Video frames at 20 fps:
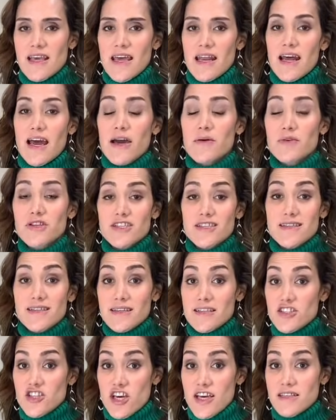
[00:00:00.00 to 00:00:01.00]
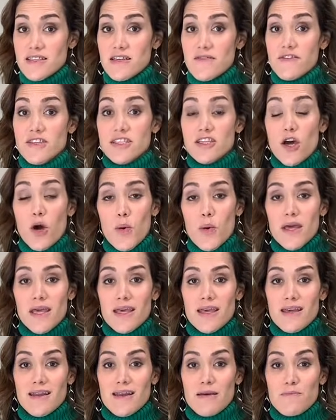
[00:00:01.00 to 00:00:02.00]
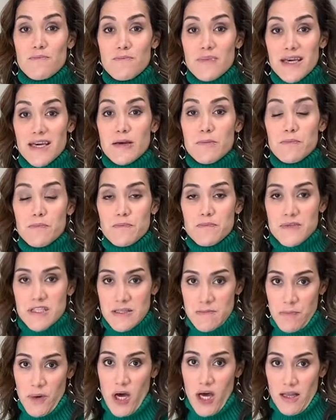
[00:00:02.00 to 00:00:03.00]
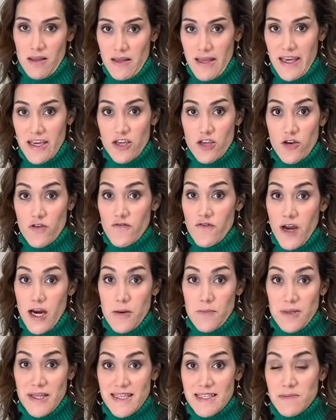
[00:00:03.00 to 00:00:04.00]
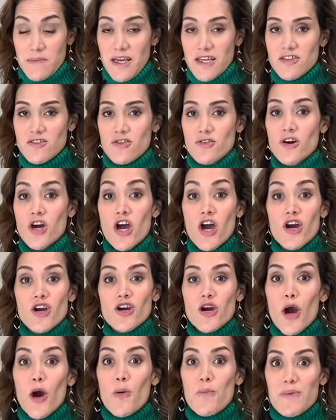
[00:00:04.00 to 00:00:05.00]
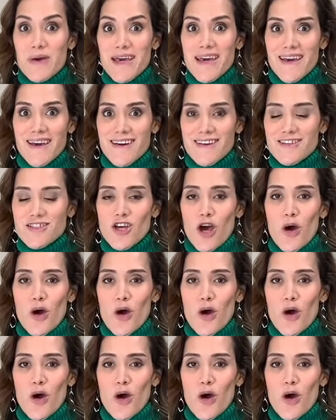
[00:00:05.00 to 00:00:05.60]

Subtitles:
and I would just suggest if it's going in a big spot like your fireplace mantle, go big.